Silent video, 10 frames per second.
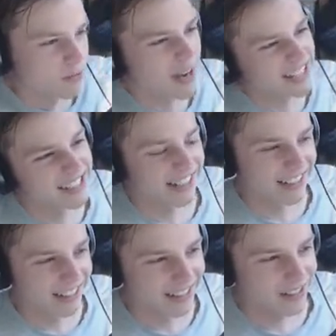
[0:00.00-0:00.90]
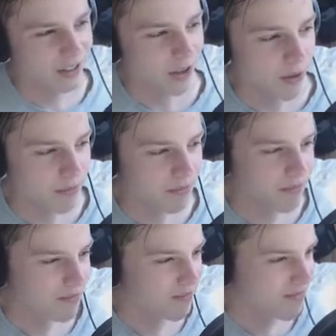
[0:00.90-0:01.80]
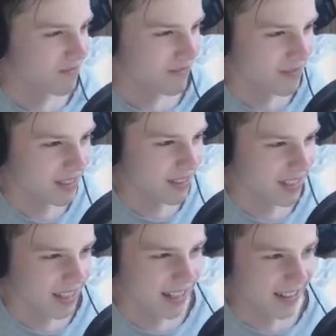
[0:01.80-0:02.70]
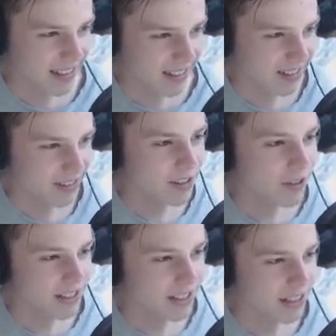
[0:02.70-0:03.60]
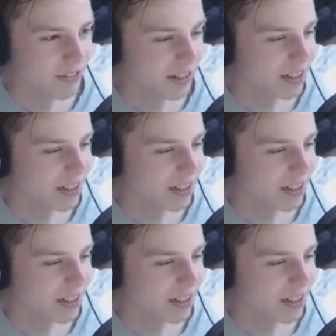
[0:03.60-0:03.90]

basically, um, yeah, the UHC